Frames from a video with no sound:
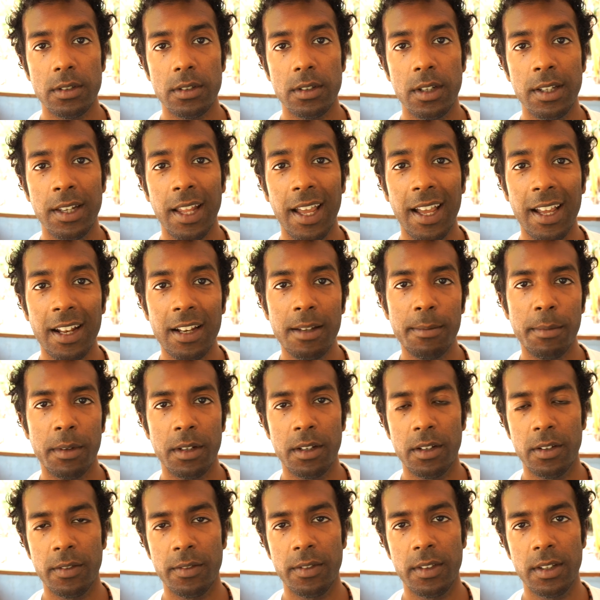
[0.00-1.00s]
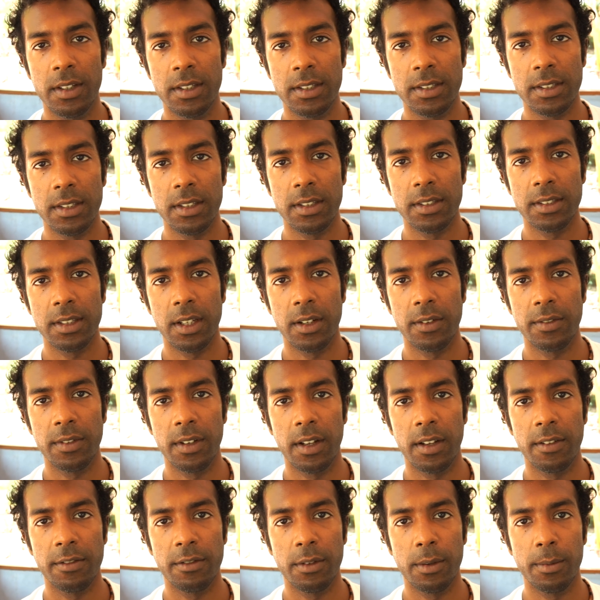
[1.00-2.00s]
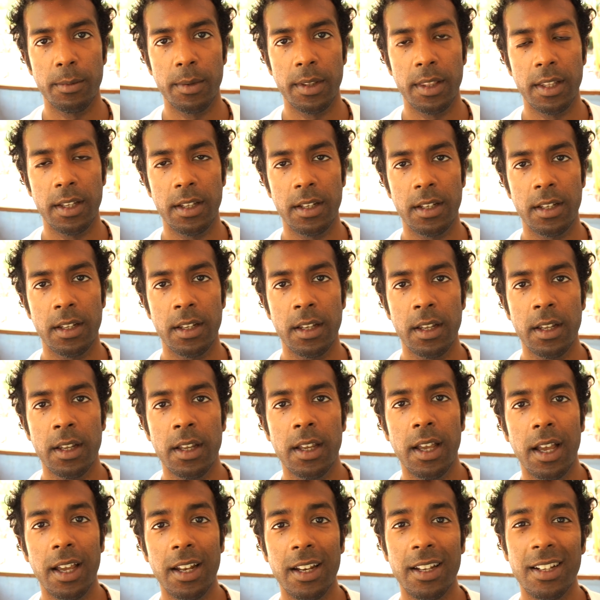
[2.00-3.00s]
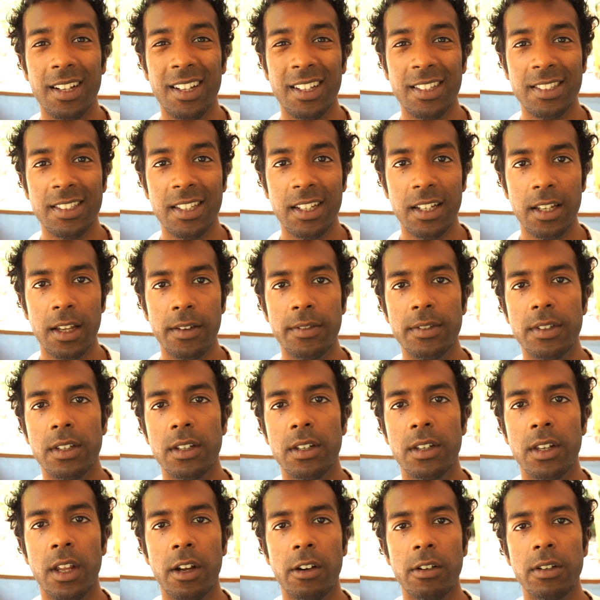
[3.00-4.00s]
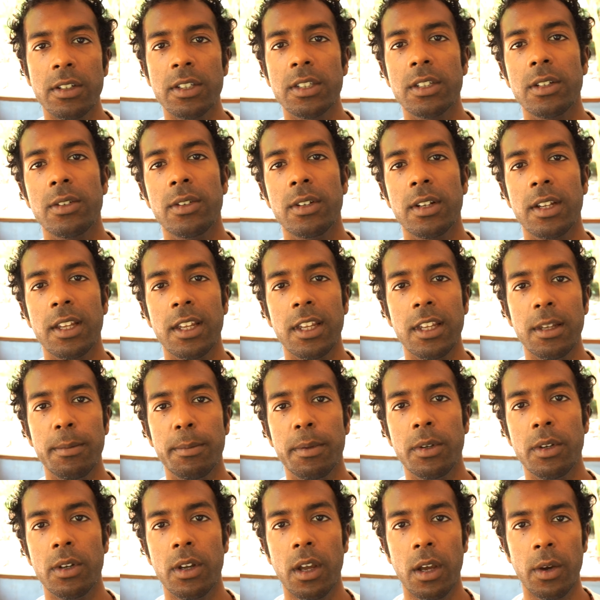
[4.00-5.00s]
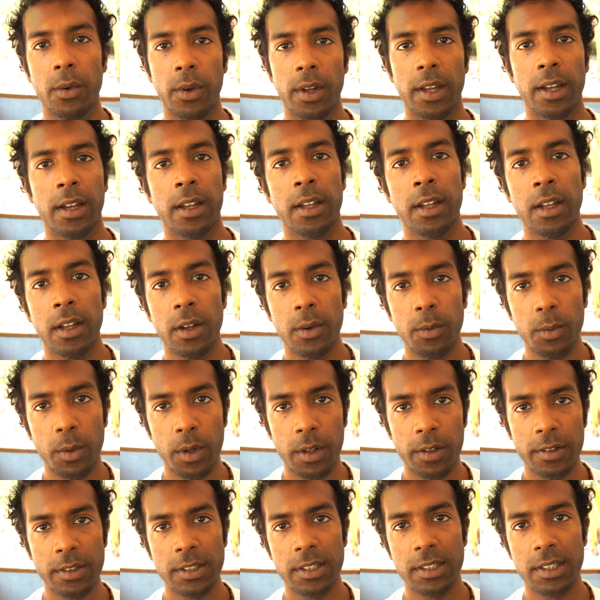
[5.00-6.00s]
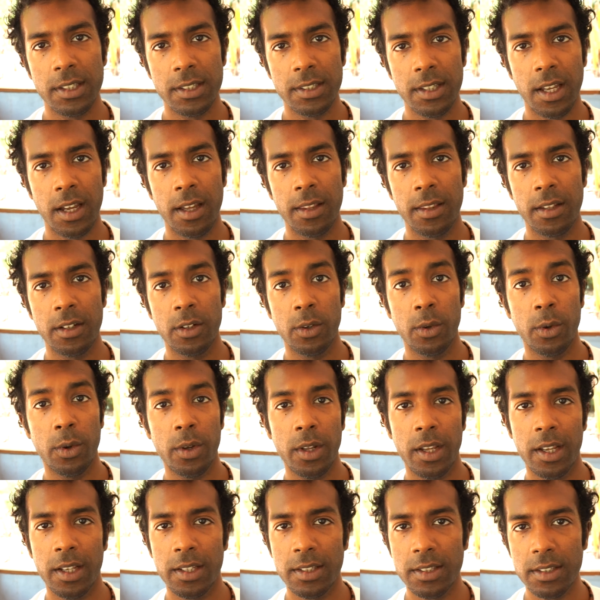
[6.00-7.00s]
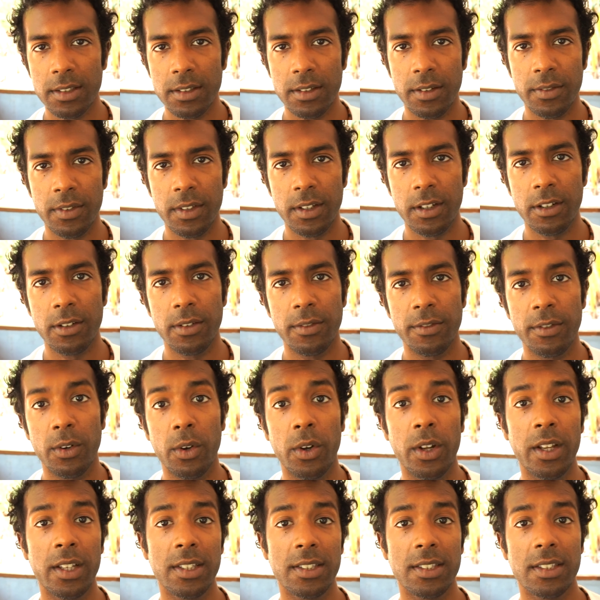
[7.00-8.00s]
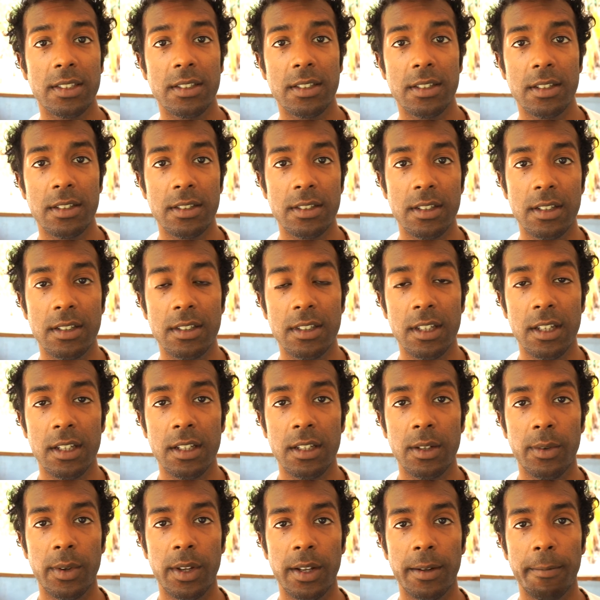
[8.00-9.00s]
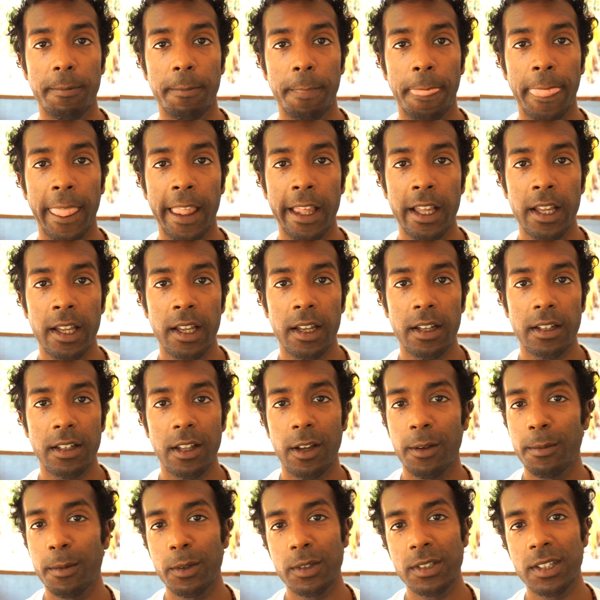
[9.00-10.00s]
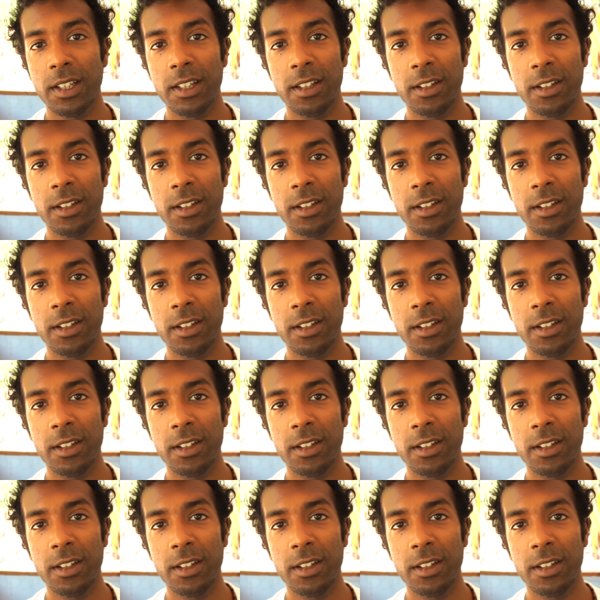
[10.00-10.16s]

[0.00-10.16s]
an element of this self-love from within, and it is enough to nourish you and keep you going whilst this other noise of the voice is continuing. Now, I'm not saying